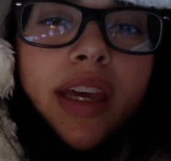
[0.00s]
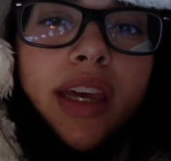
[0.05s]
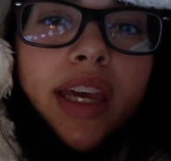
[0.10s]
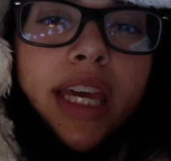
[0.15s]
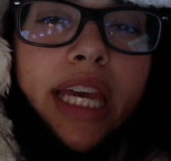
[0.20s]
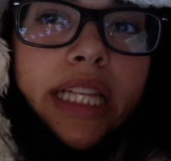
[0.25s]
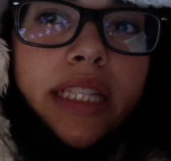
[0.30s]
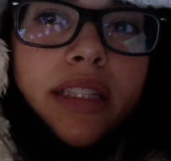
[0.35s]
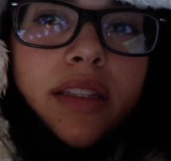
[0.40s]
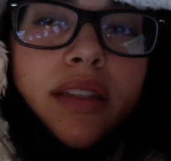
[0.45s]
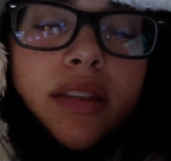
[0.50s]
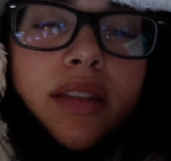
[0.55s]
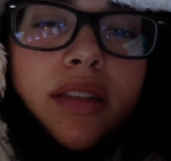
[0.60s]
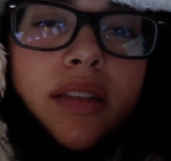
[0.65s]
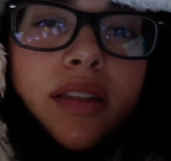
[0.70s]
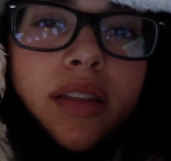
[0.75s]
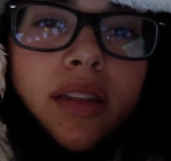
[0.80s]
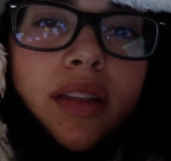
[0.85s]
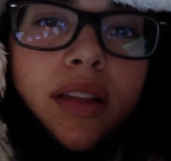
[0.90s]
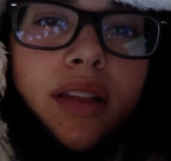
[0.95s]

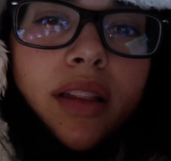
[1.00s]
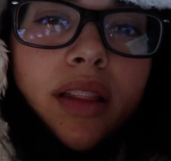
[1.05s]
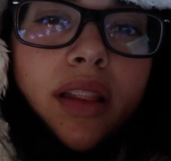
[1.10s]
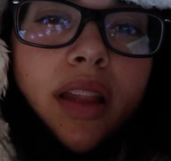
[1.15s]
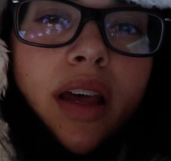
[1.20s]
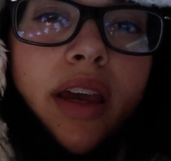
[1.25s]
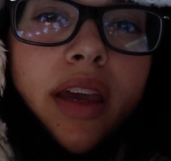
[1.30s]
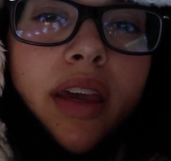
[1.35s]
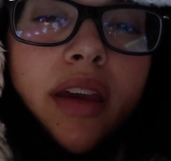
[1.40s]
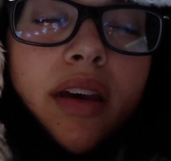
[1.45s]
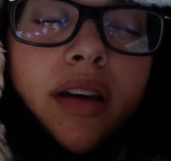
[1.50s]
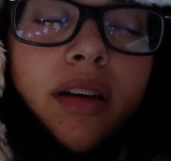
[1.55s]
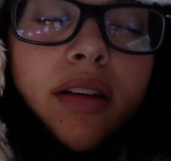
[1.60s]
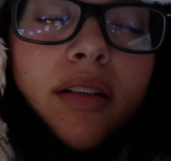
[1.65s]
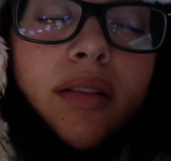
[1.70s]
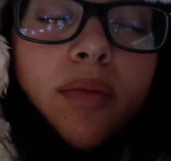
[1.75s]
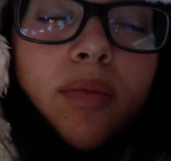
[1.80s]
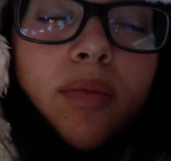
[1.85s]
it's like